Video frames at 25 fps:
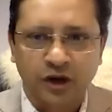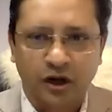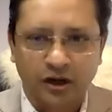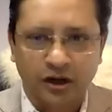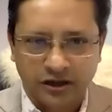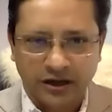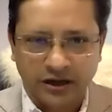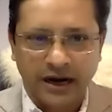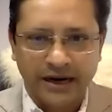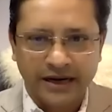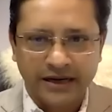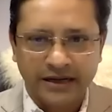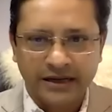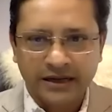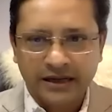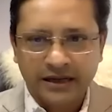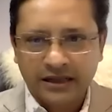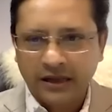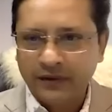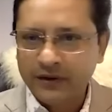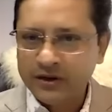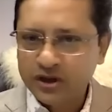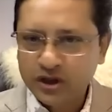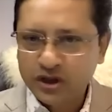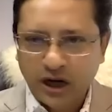not right. They
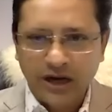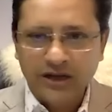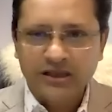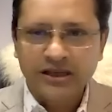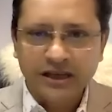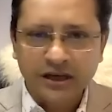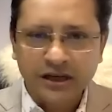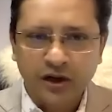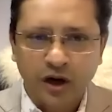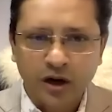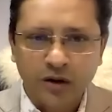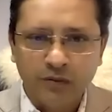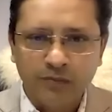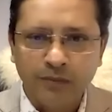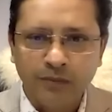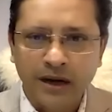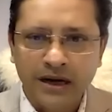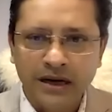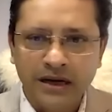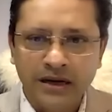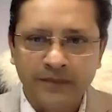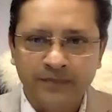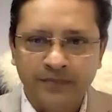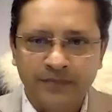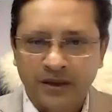were charging a lot of
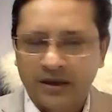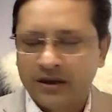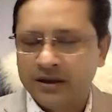money.